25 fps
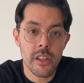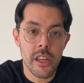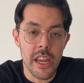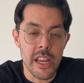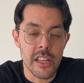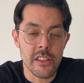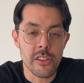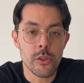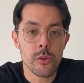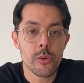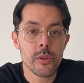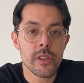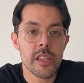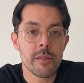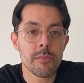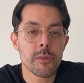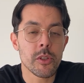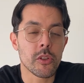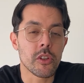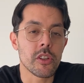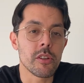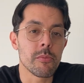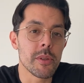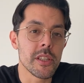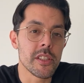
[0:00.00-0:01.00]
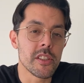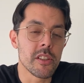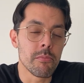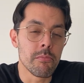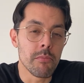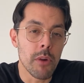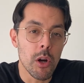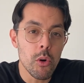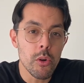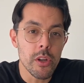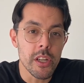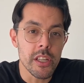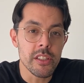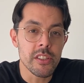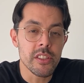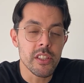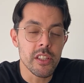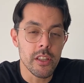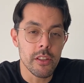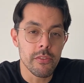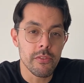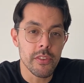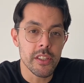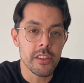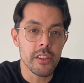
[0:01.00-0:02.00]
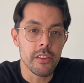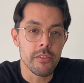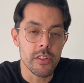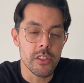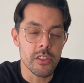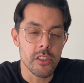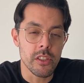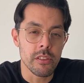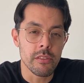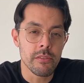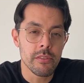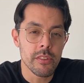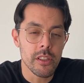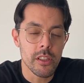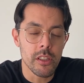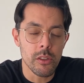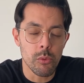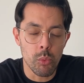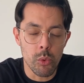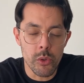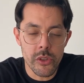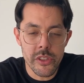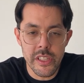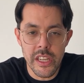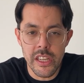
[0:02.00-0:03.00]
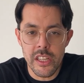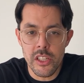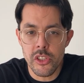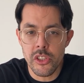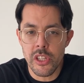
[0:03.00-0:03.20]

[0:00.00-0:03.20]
and 2 teams are going to be demoted to the 5th division. We'll say in